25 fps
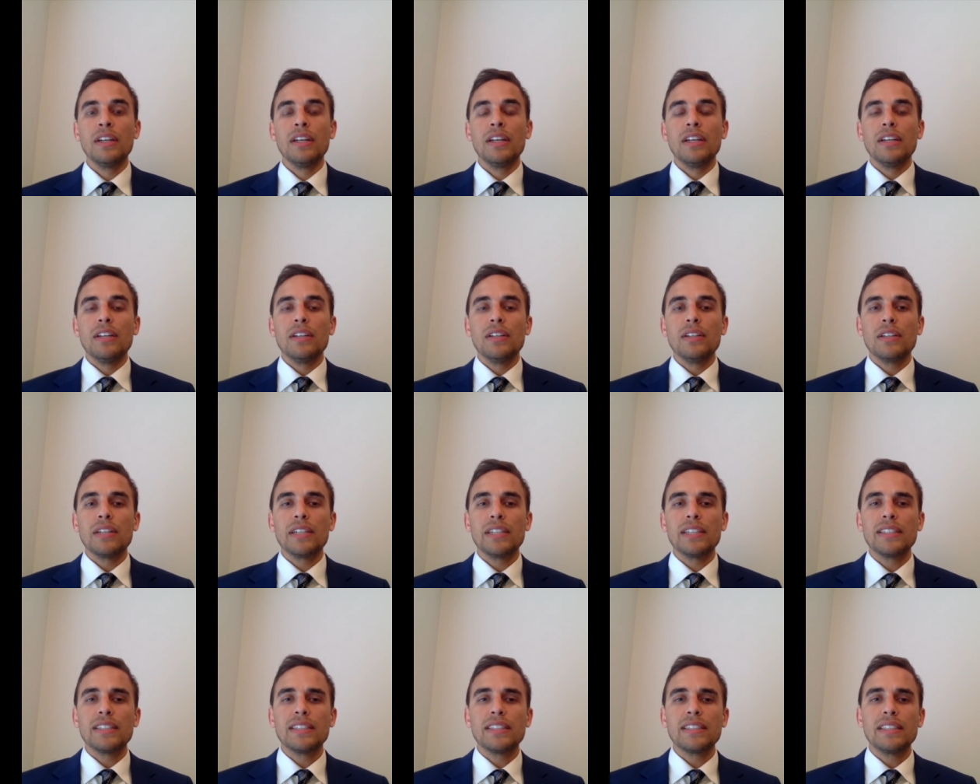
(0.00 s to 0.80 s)
You
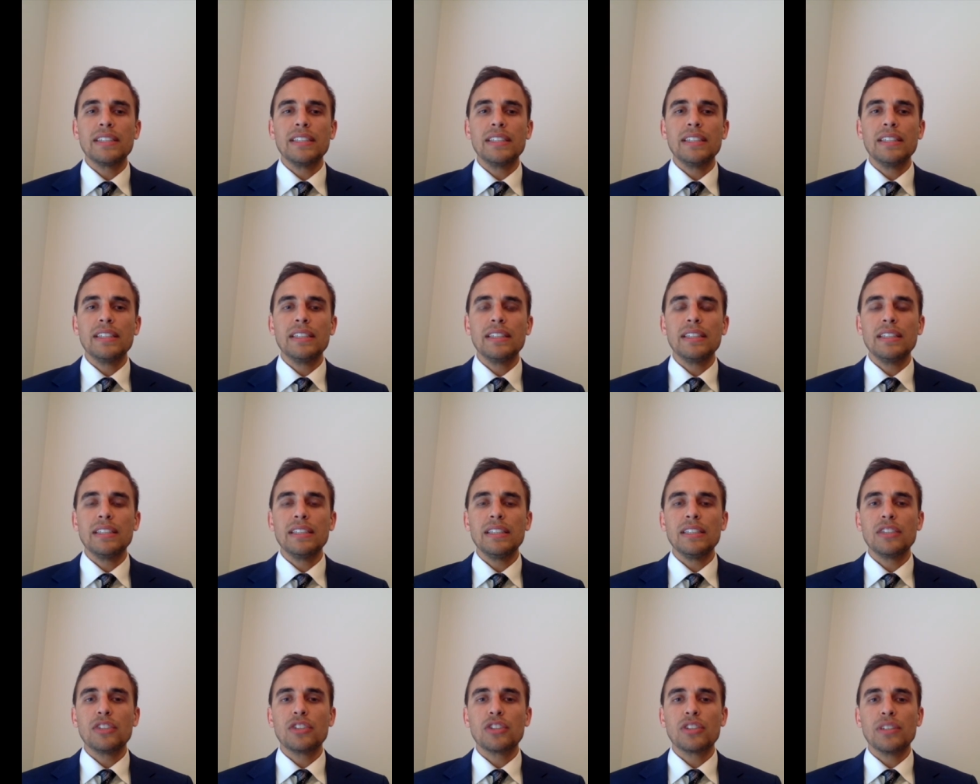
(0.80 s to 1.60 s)
can see the
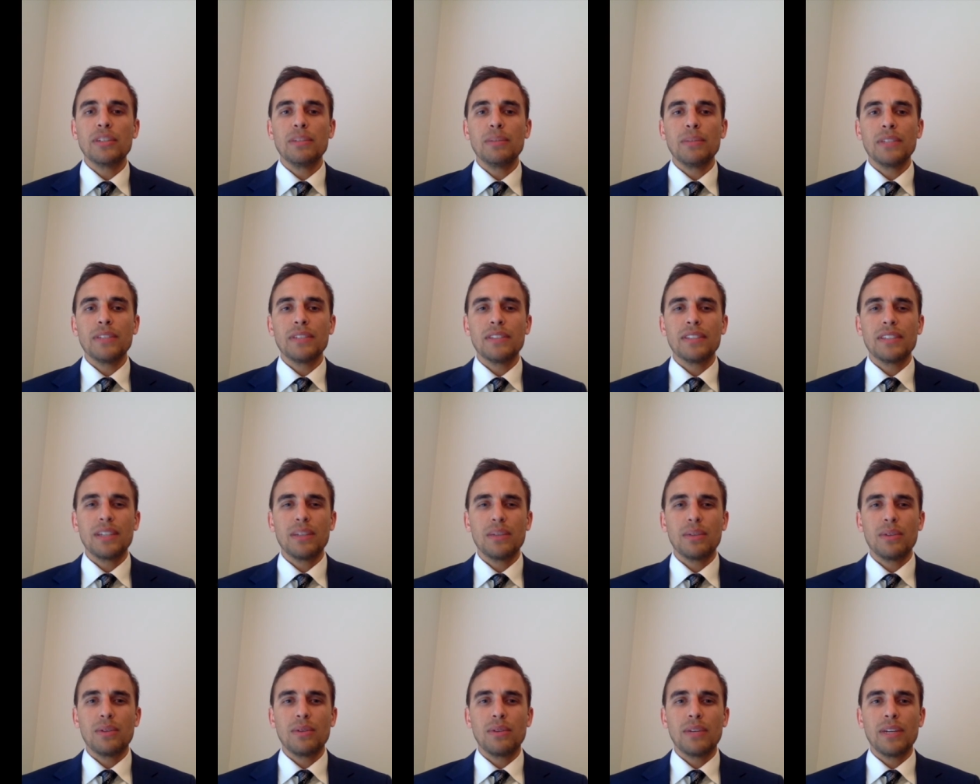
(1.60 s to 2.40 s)
treatments that
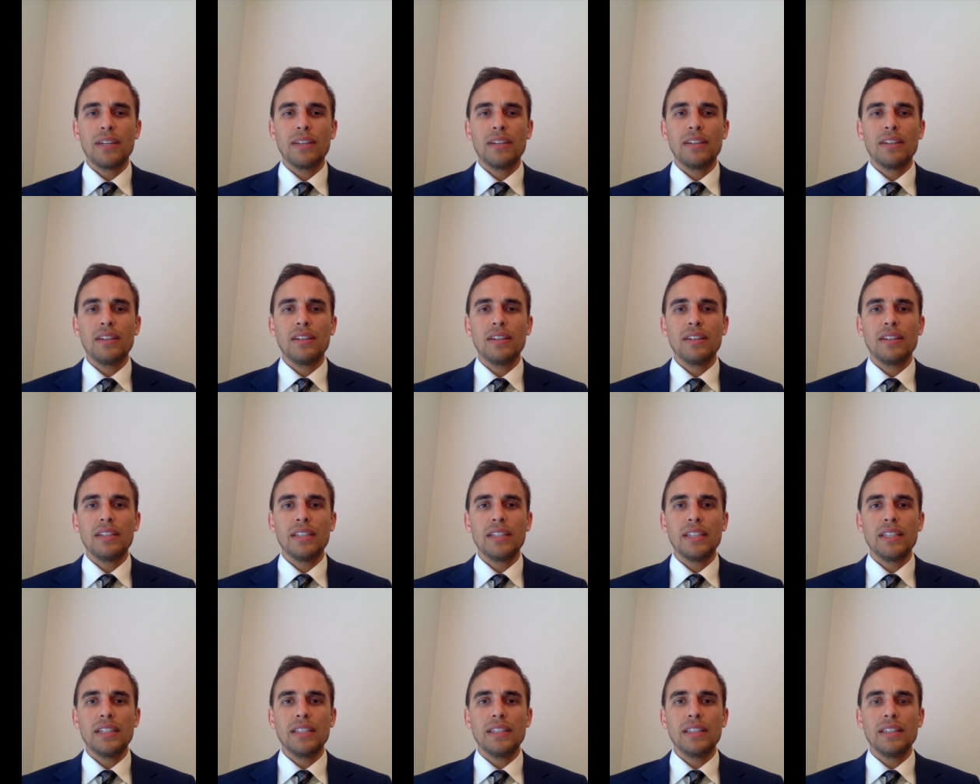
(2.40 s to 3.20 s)
were rendered
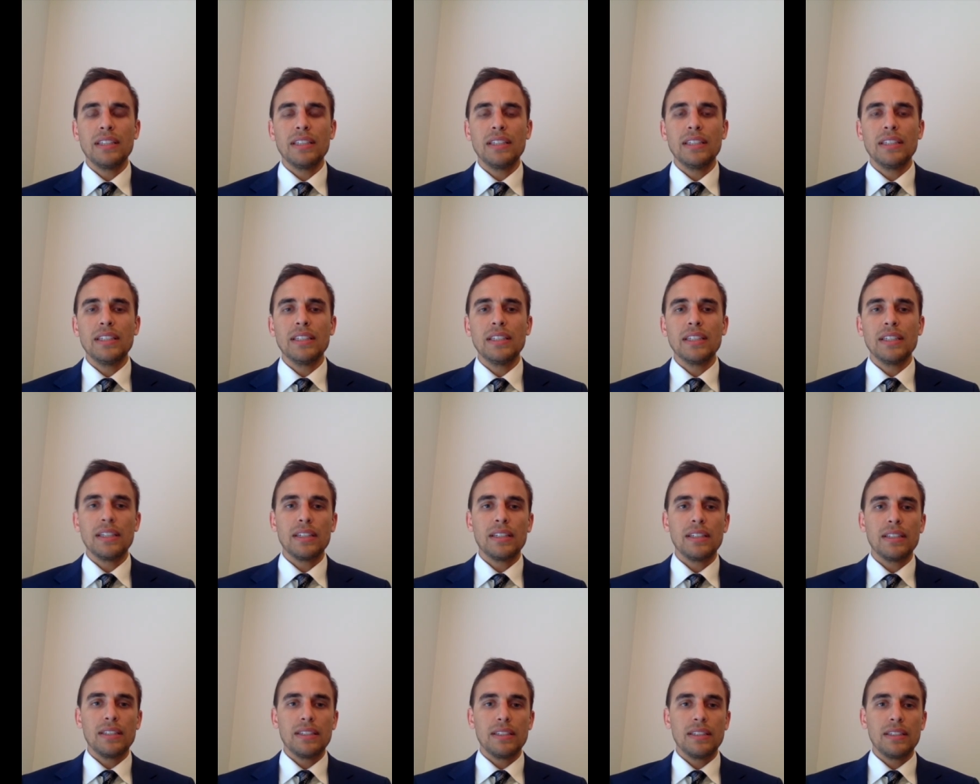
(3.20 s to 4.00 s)
in the
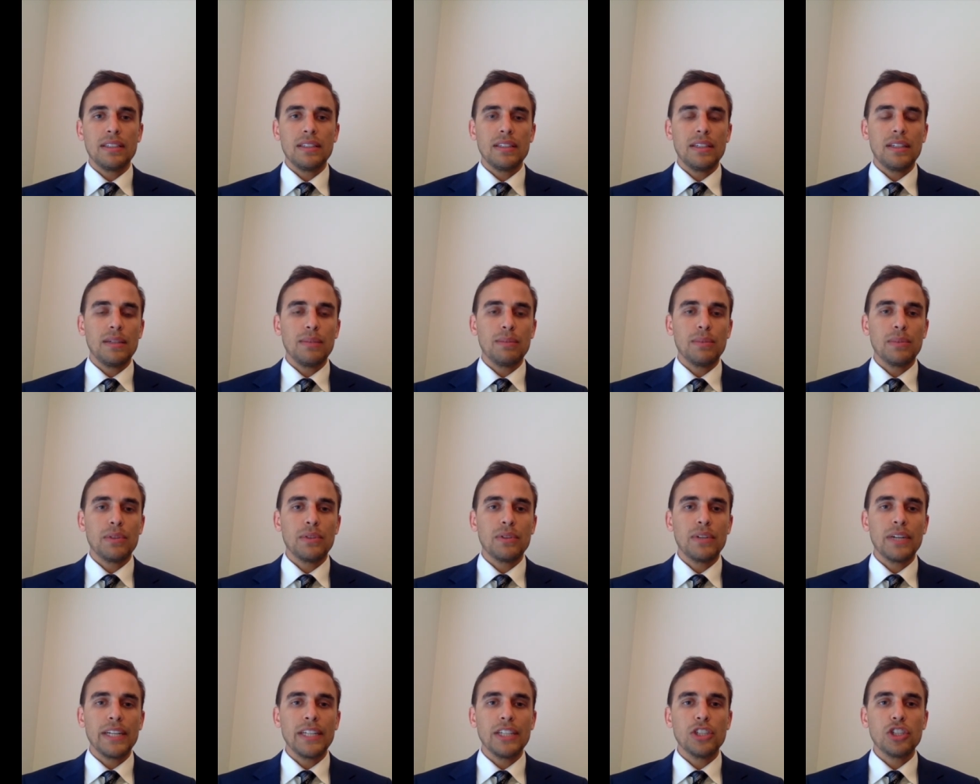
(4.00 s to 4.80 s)
upper
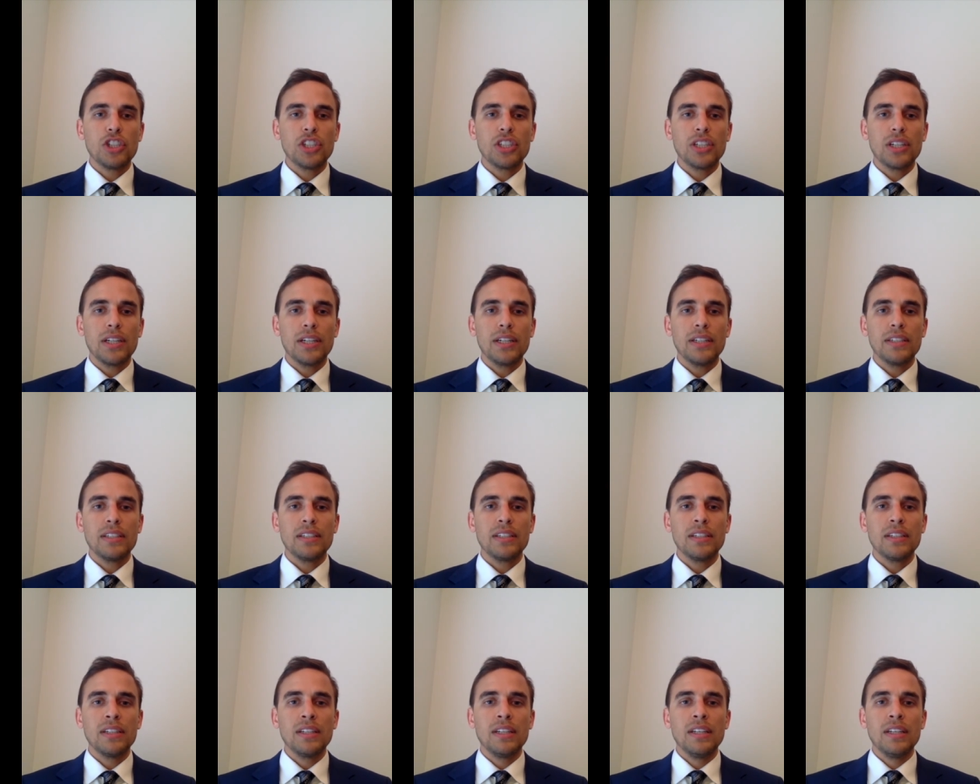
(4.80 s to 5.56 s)
right chart,